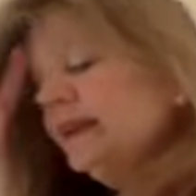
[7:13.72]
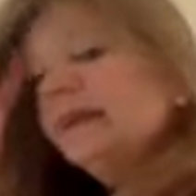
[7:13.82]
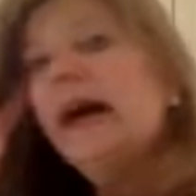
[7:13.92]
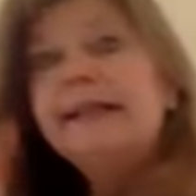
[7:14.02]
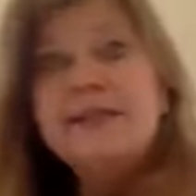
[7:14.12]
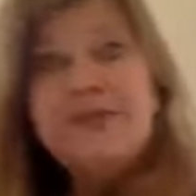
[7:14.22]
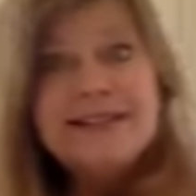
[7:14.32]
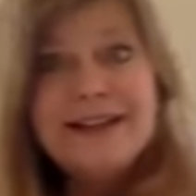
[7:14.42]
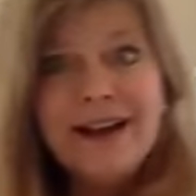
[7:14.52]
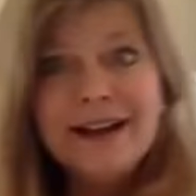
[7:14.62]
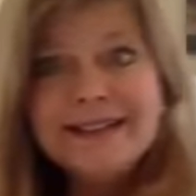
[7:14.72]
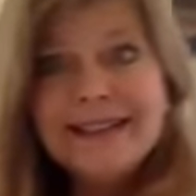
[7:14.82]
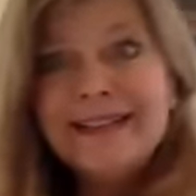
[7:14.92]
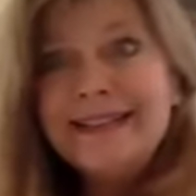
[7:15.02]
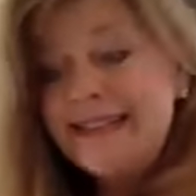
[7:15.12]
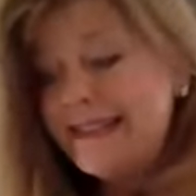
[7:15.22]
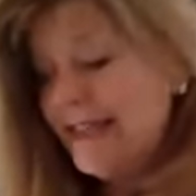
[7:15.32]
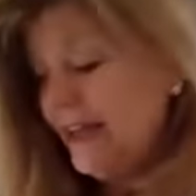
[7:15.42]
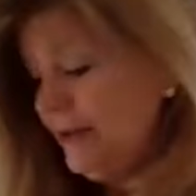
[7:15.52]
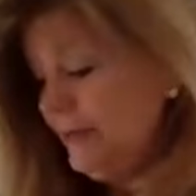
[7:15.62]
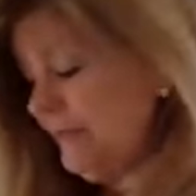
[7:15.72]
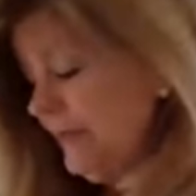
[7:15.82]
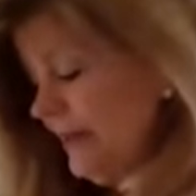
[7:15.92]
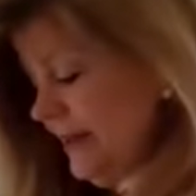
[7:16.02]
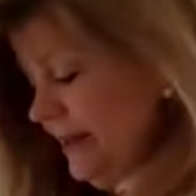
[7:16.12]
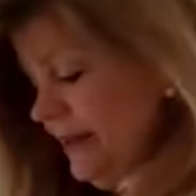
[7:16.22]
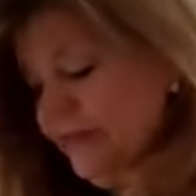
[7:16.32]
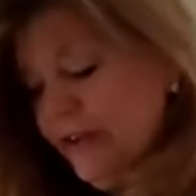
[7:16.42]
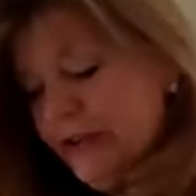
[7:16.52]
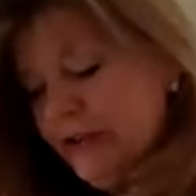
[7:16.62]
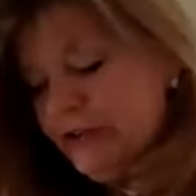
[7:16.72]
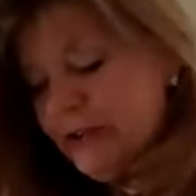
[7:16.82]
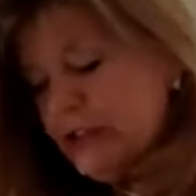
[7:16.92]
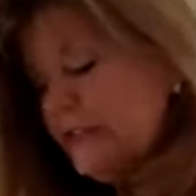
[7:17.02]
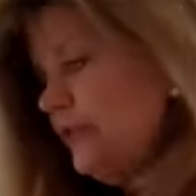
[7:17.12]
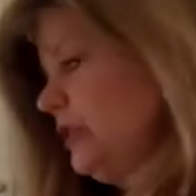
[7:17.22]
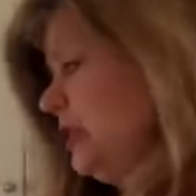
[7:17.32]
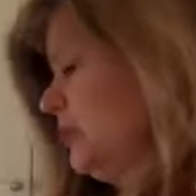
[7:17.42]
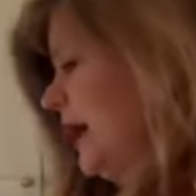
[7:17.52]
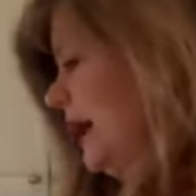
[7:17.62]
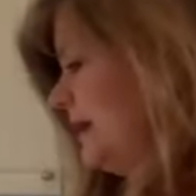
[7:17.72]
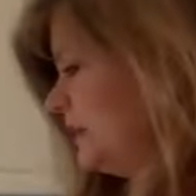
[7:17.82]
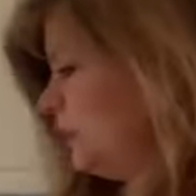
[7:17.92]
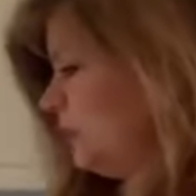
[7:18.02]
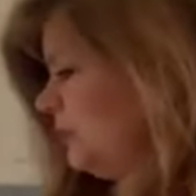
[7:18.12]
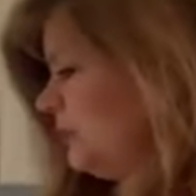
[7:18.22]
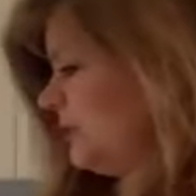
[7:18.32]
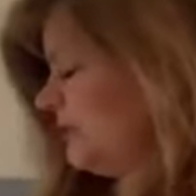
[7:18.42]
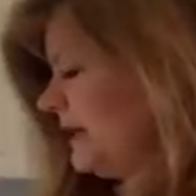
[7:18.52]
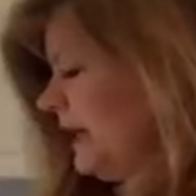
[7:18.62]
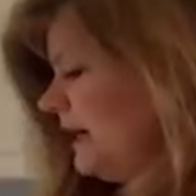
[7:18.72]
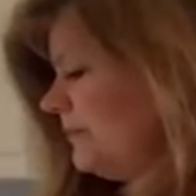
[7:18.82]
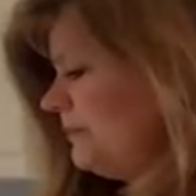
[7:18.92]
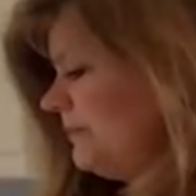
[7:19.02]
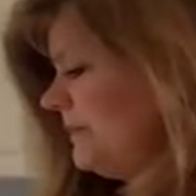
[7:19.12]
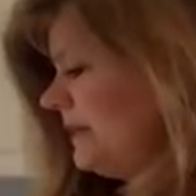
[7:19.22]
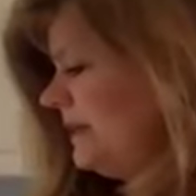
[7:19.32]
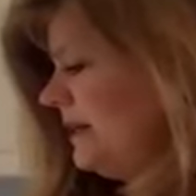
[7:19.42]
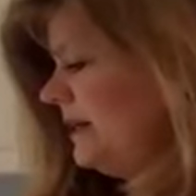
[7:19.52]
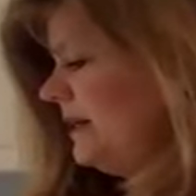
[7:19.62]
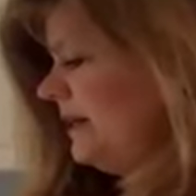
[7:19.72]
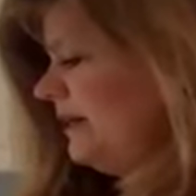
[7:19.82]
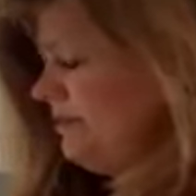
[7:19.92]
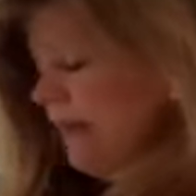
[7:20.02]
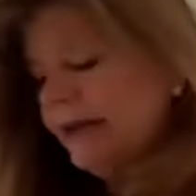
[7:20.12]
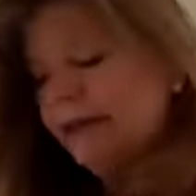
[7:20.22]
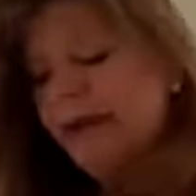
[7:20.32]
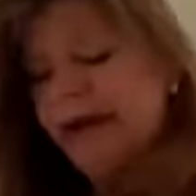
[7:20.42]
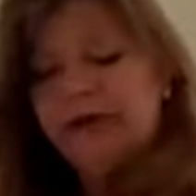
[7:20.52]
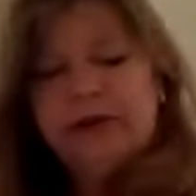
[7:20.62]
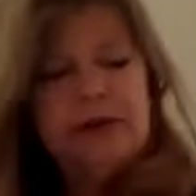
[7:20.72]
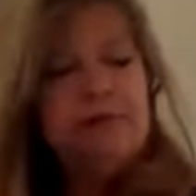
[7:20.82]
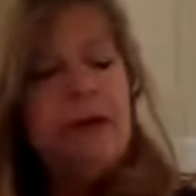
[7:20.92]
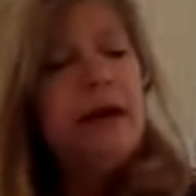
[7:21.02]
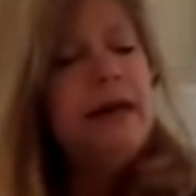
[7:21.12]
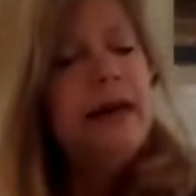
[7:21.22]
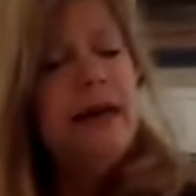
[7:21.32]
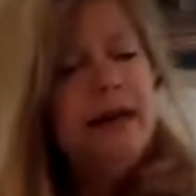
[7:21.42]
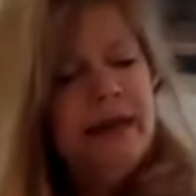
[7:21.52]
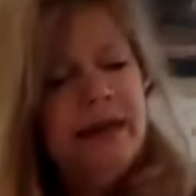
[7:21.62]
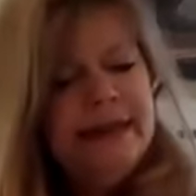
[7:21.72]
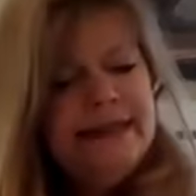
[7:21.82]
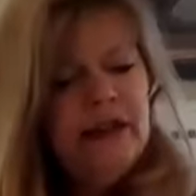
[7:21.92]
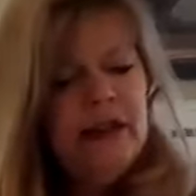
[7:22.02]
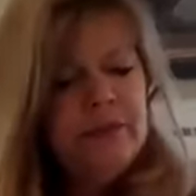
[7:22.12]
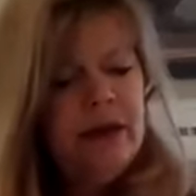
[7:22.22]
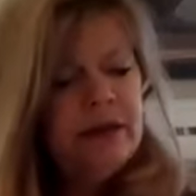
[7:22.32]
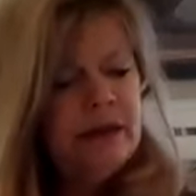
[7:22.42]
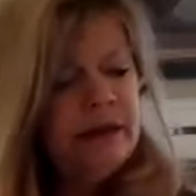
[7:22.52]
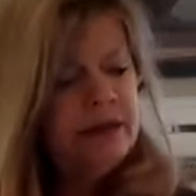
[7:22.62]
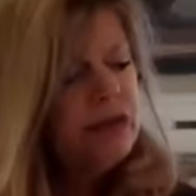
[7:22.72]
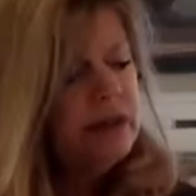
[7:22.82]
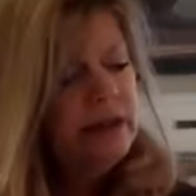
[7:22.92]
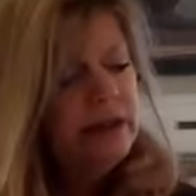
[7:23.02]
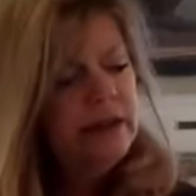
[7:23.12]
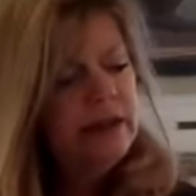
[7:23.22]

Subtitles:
Lots of antioxidants, very nutritious for you, and 1/4 cup of maca powder. Maca, that's a lot of maca actually.